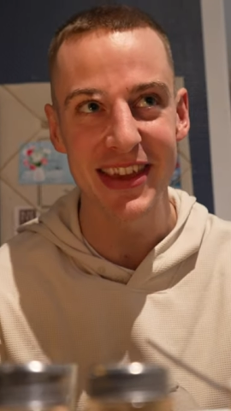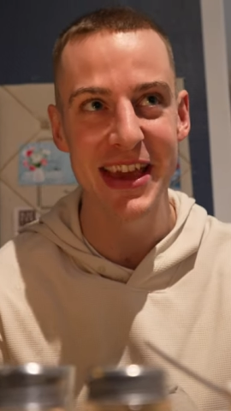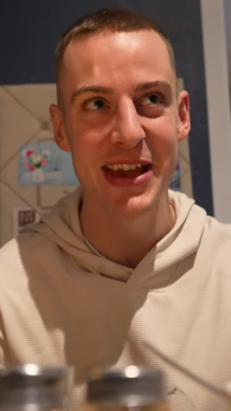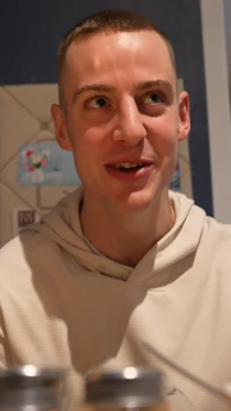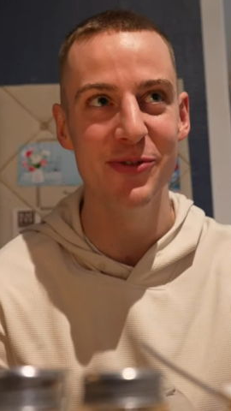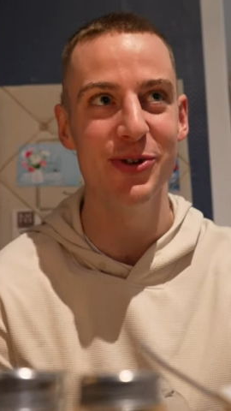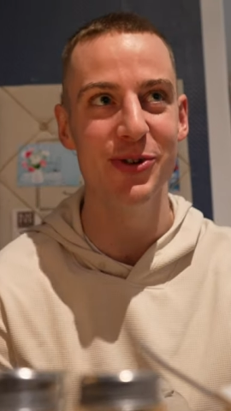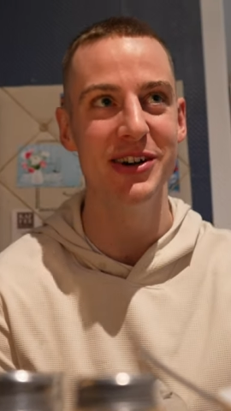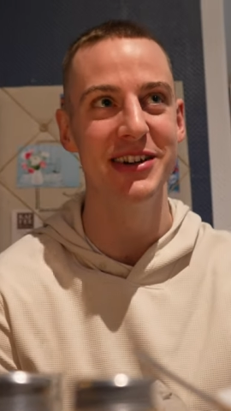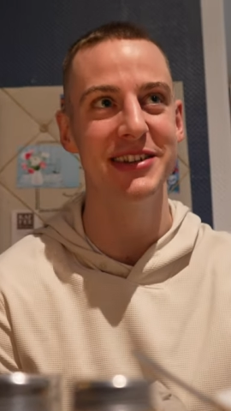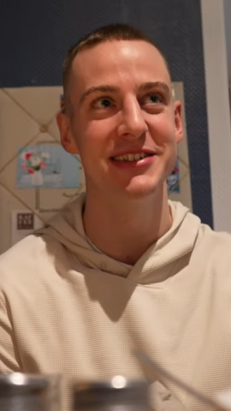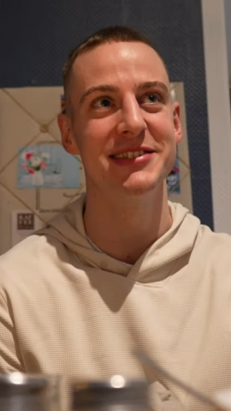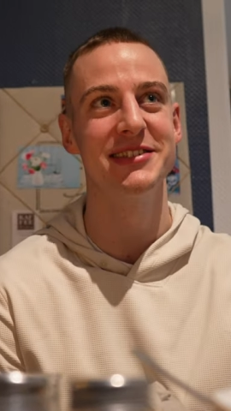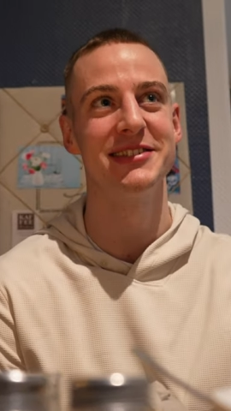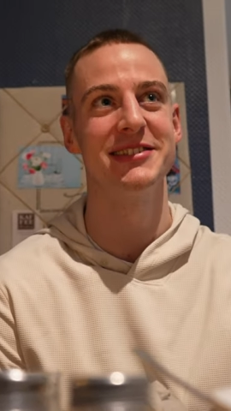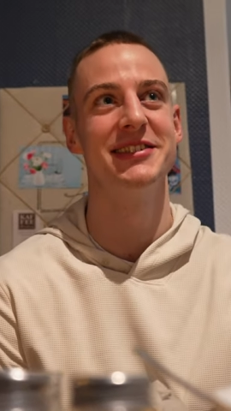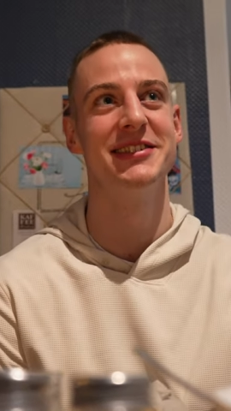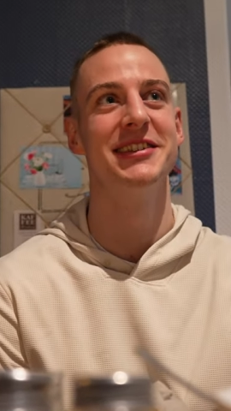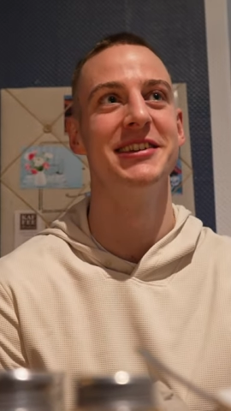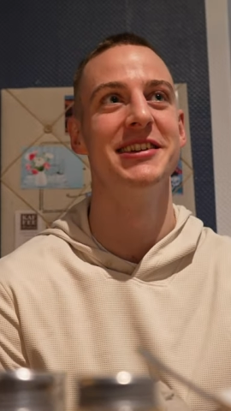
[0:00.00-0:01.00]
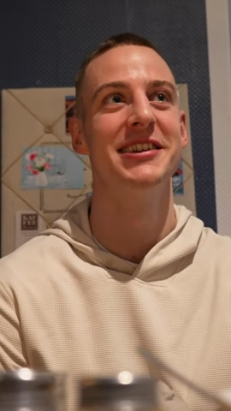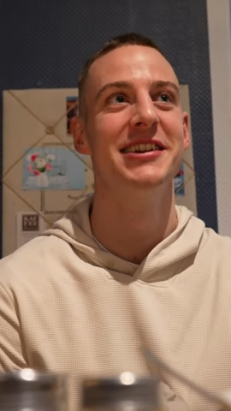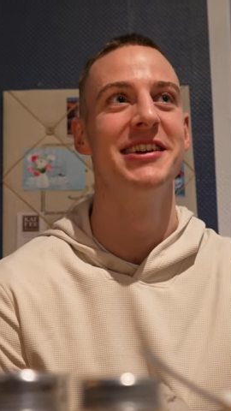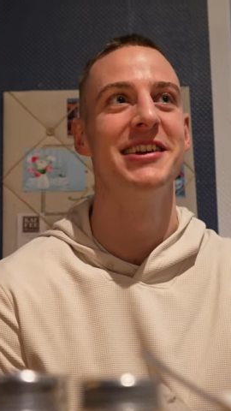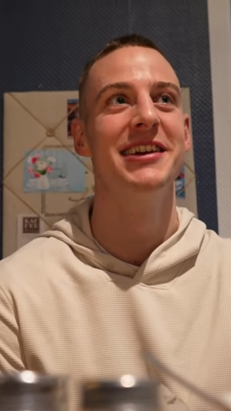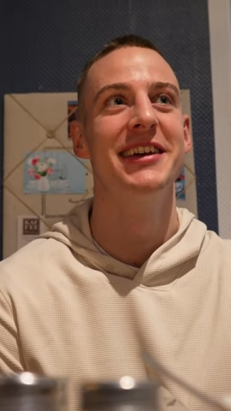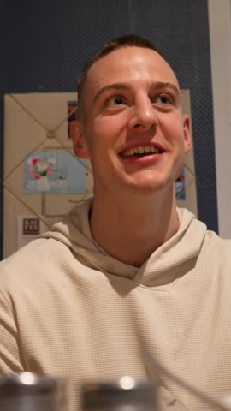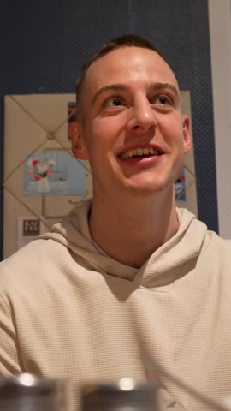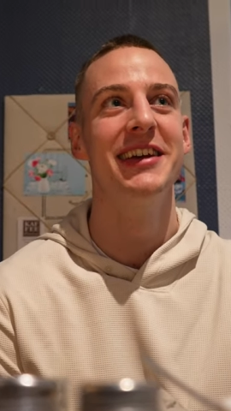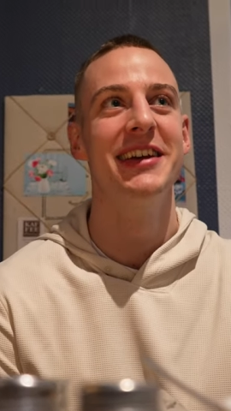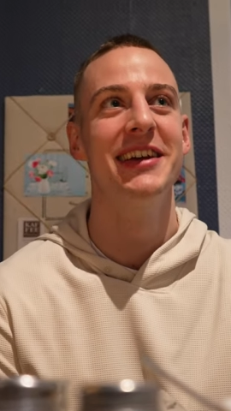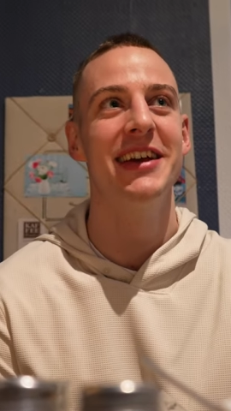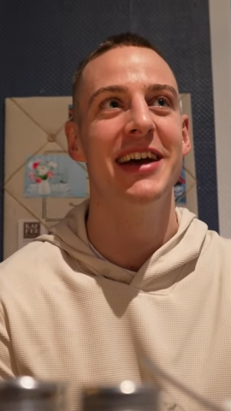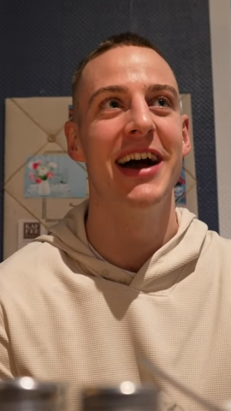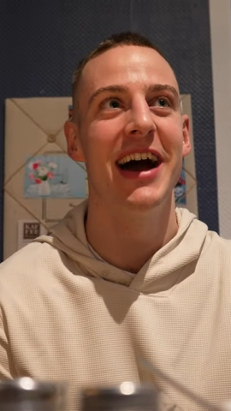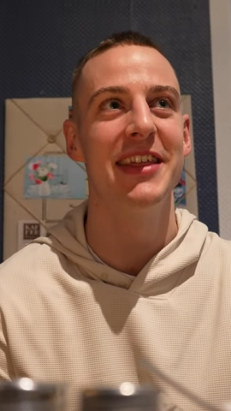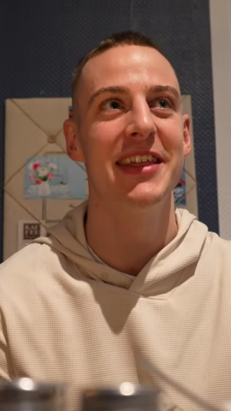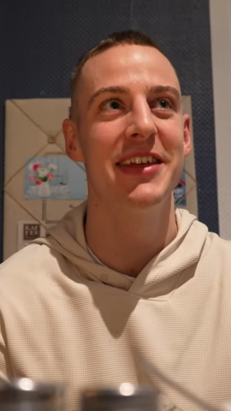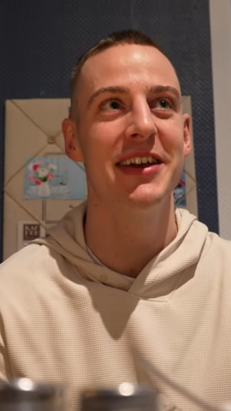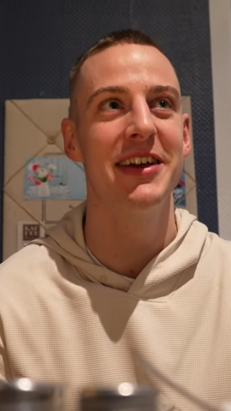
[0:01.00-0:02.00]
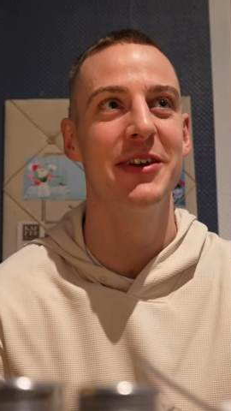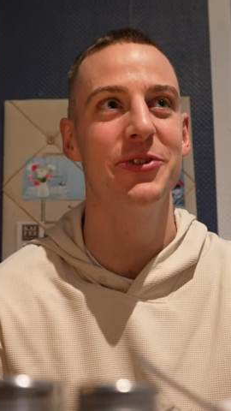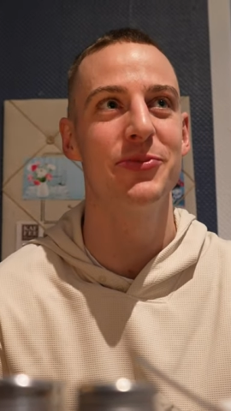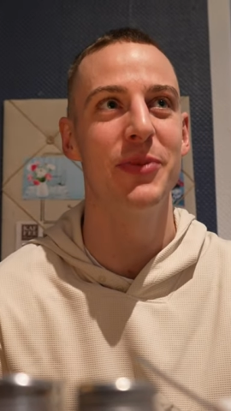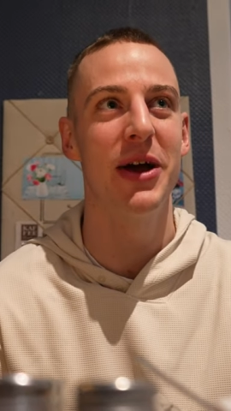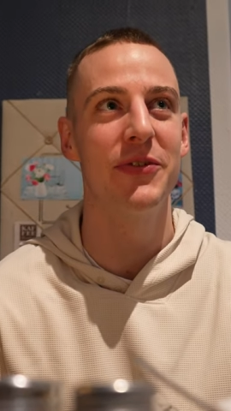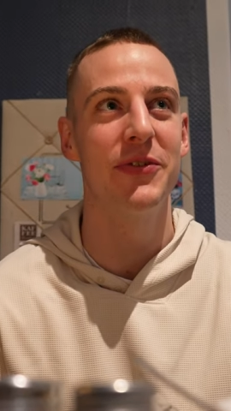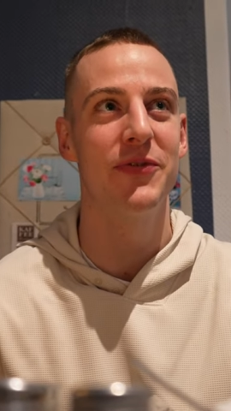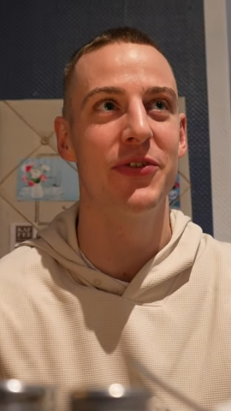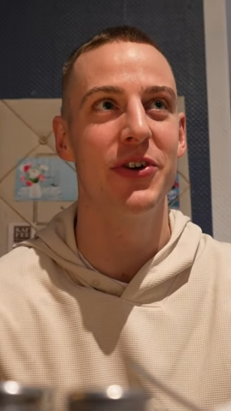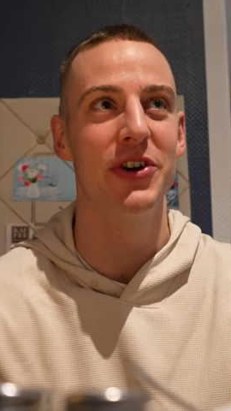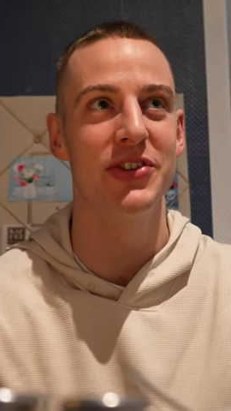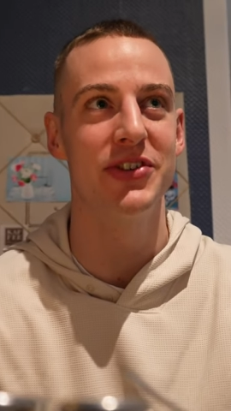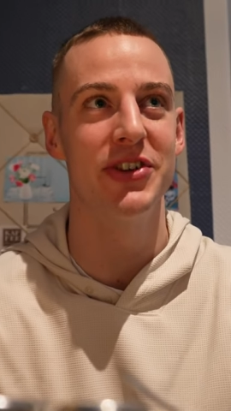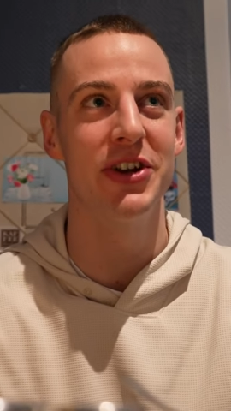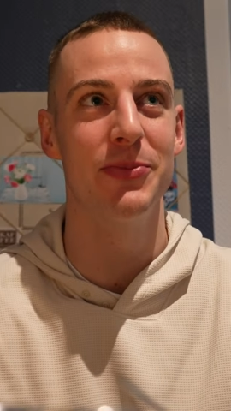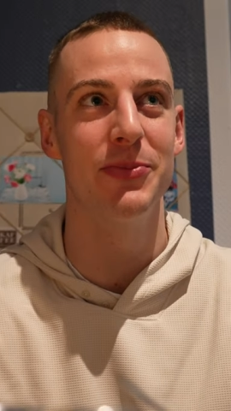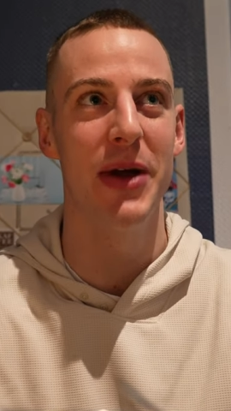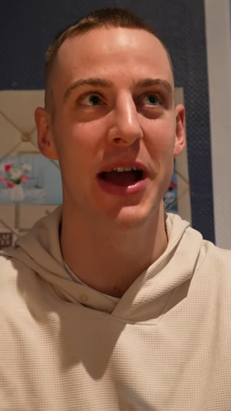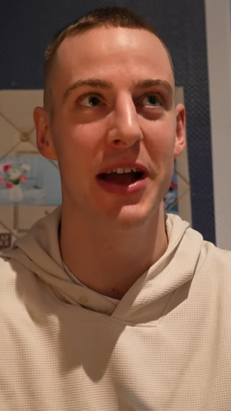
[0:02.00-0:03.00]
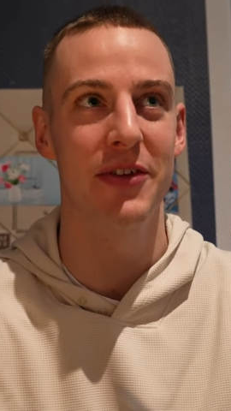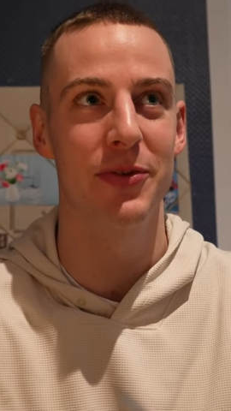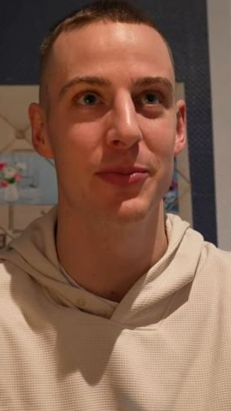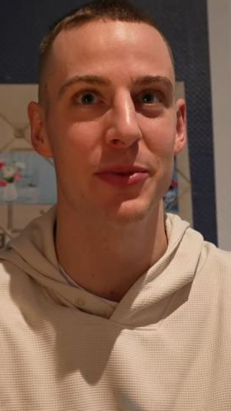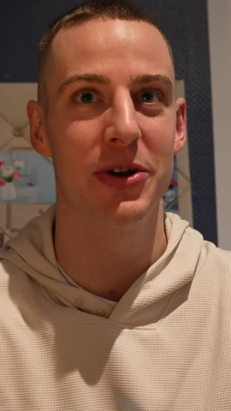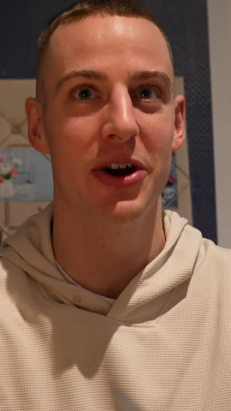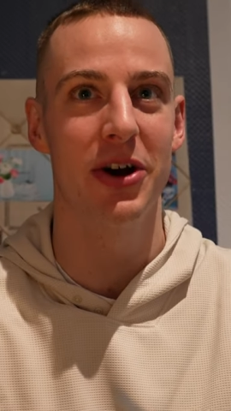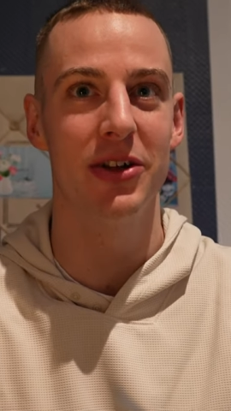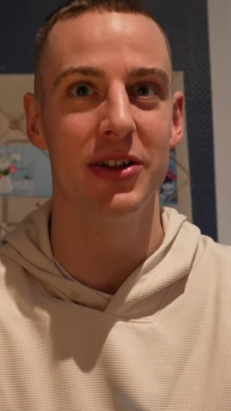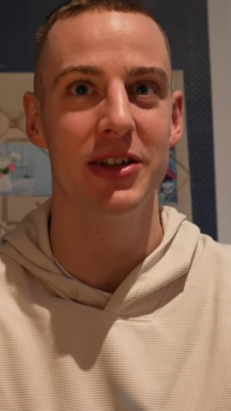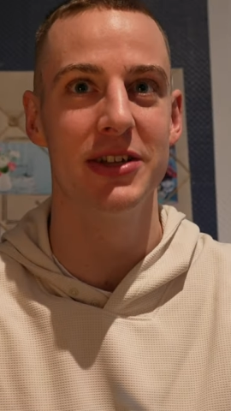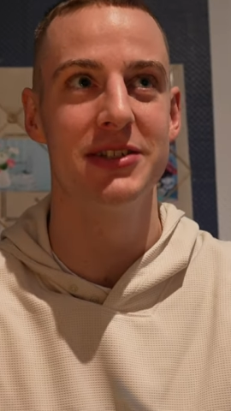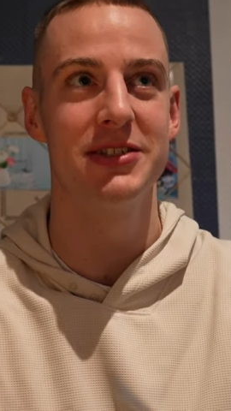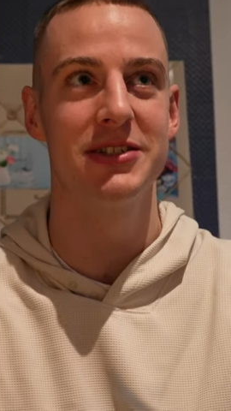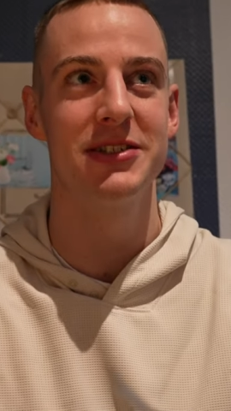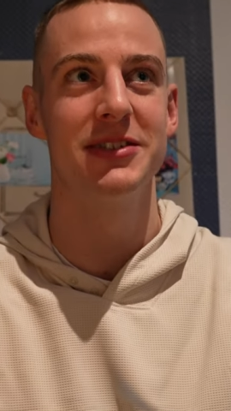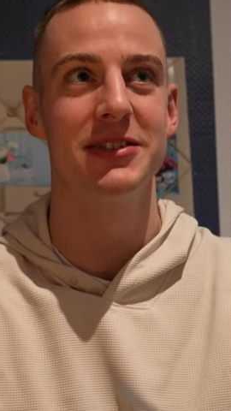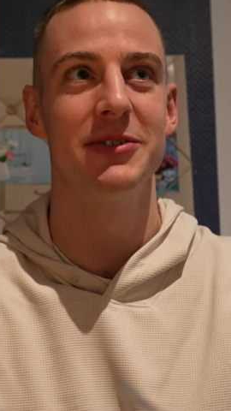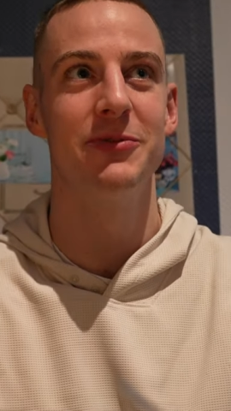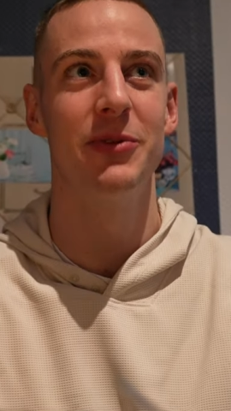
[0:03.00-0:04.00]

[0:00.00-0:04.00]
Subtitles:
I think it was my first year back from college.